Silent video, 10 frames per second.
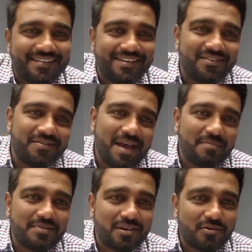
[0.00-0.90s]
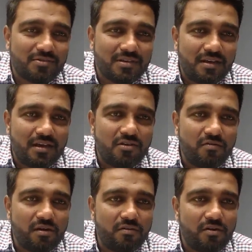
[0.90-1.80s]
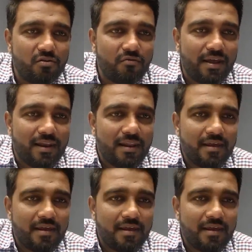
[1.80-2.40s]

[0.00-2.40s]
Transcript: you know MCQs. Uh, you will you will do well.